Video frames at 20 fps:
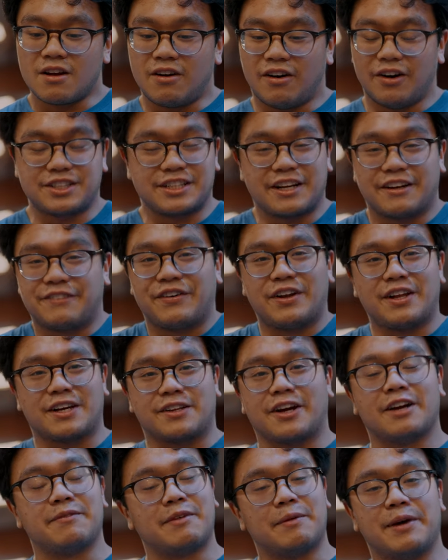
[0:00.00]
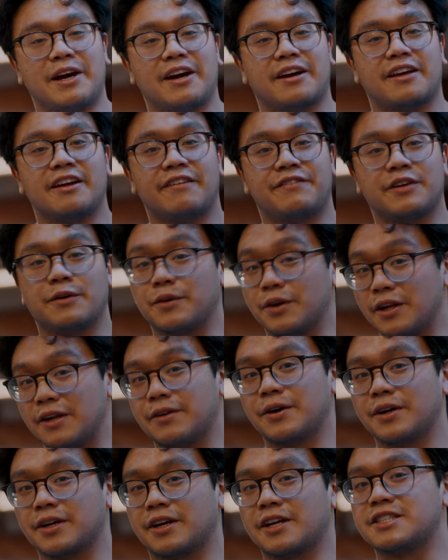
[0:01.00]
honestly, it felt like light on my back. I feel really,
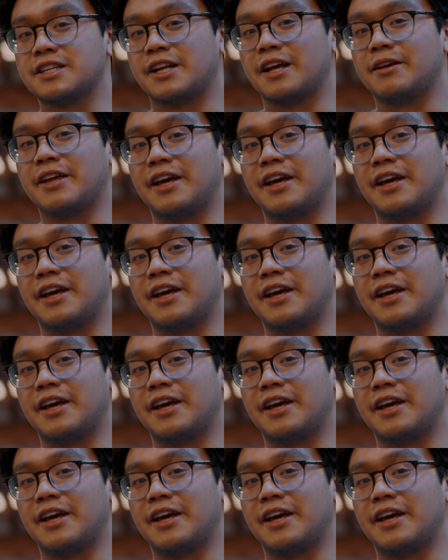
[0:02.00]
really good today.